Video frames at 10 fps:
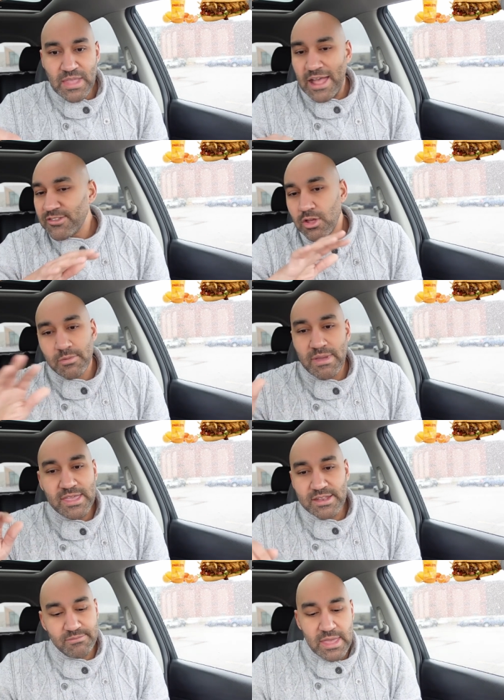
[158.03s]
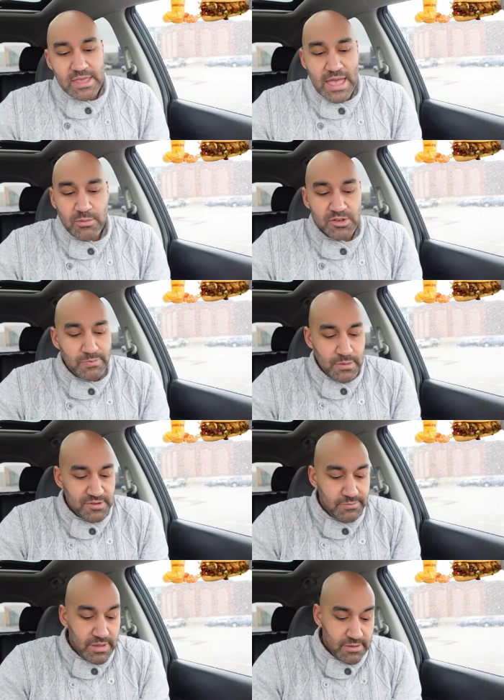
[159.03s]
I told him make it make it how it's
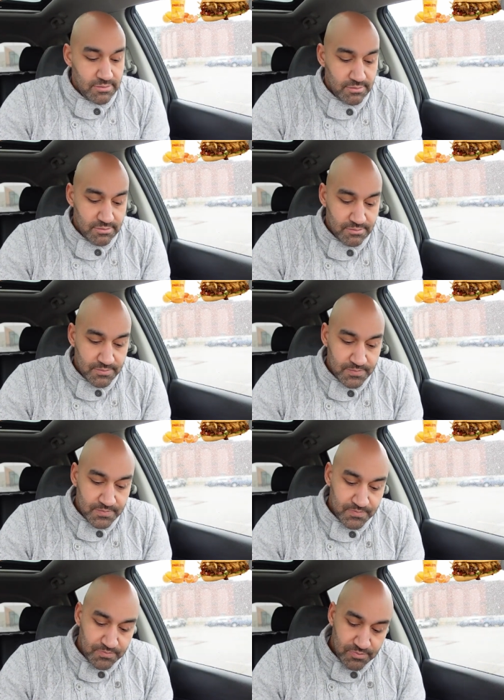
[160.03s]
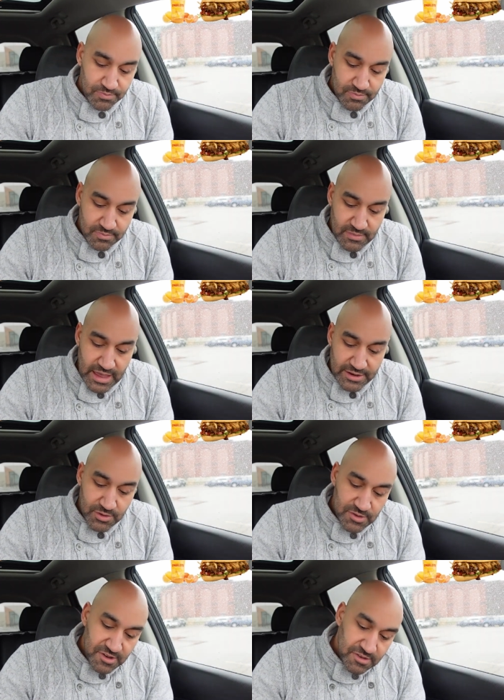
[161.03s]
supposed to be. I
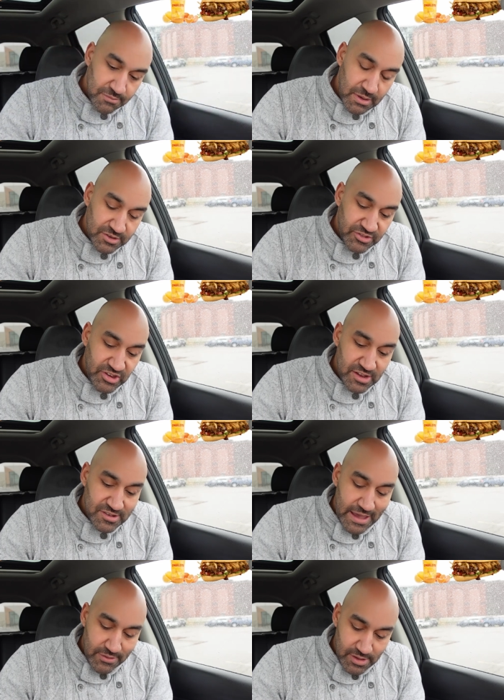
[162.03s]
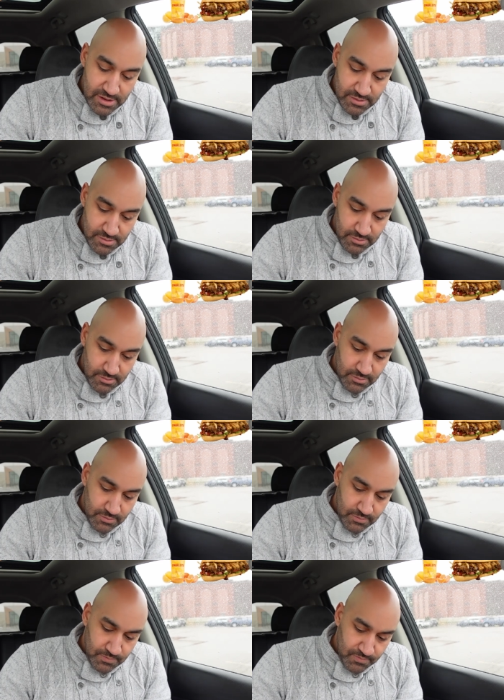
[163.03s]
do see some melted cheese down here.
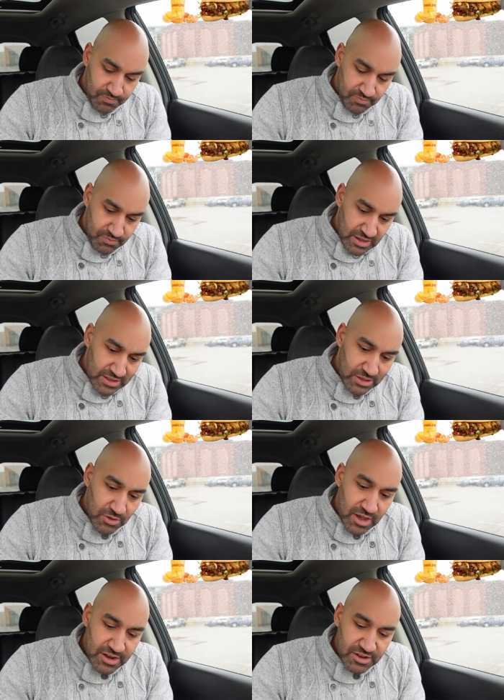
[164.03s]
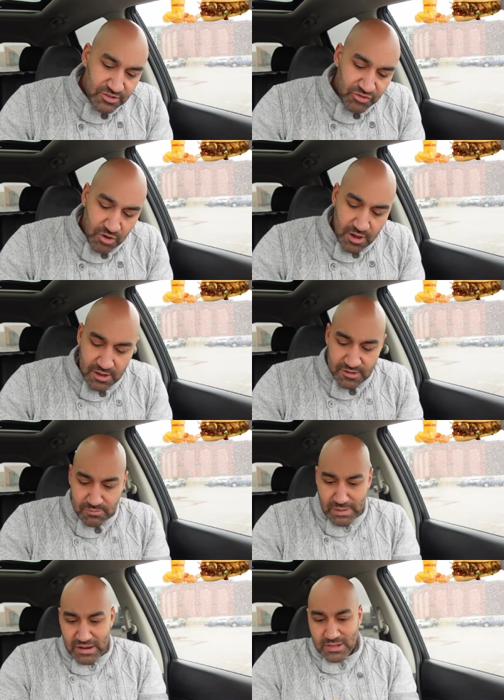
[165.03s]
Little onion straws,
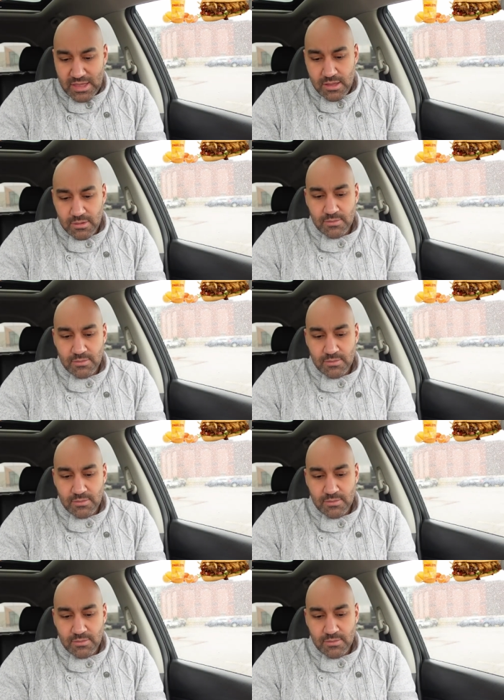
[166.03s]
barely.